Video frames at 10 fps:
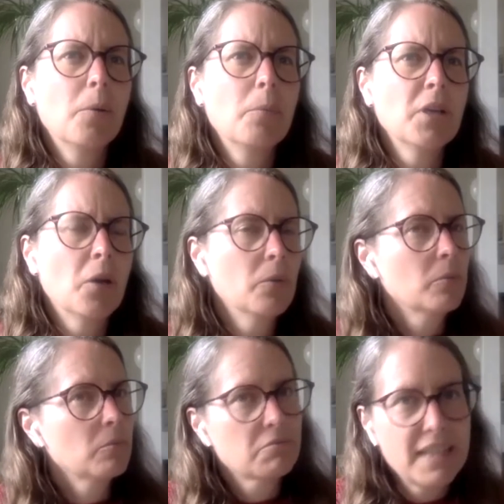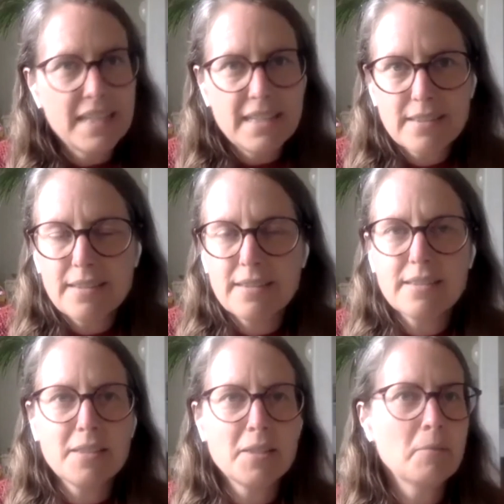you know,
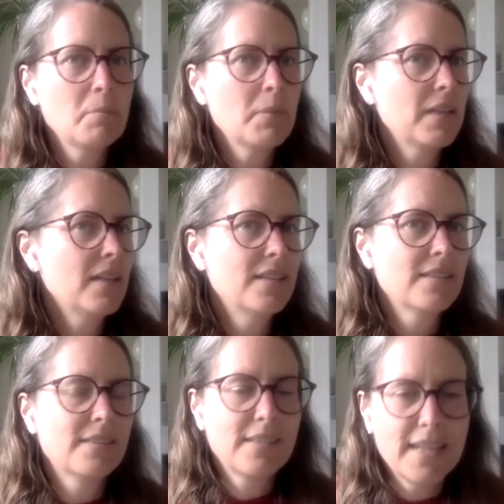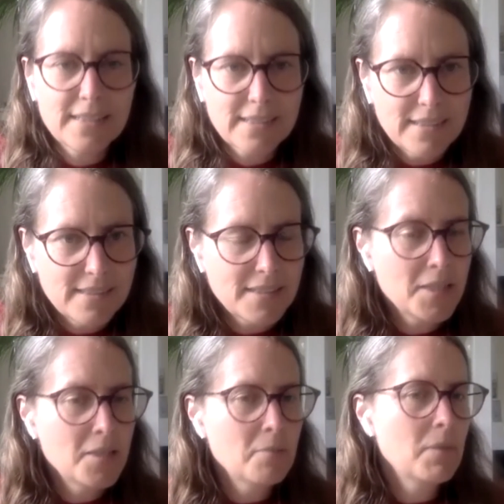racism and
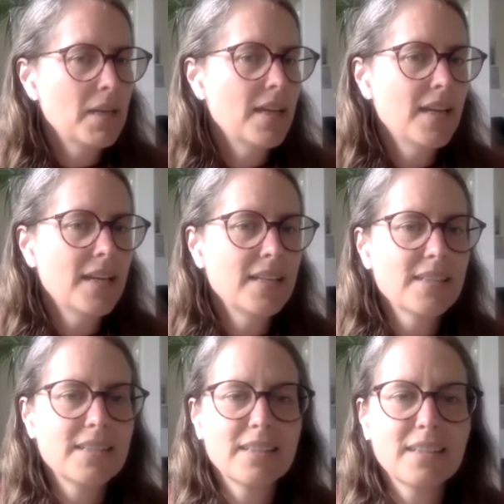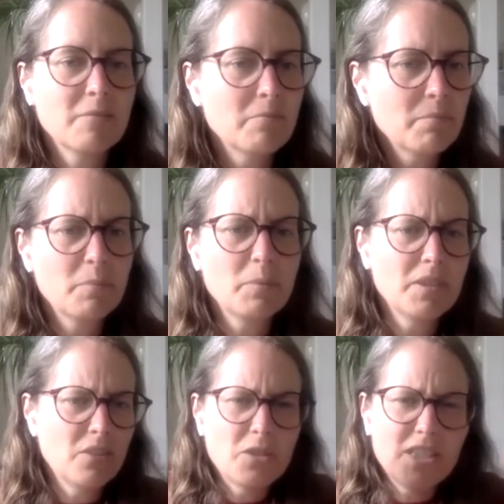sexism and,
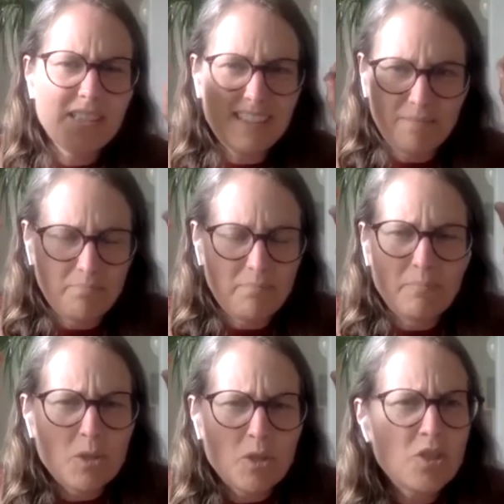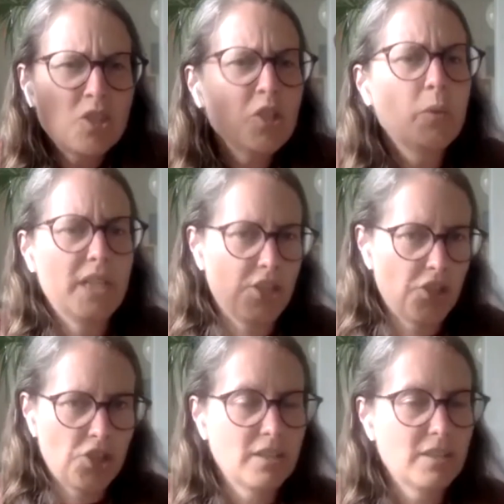you know, just
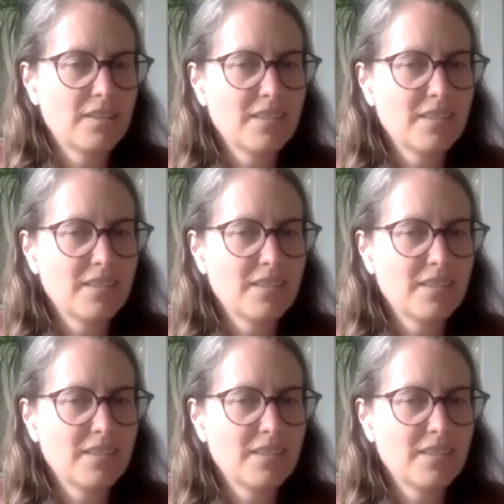sewage.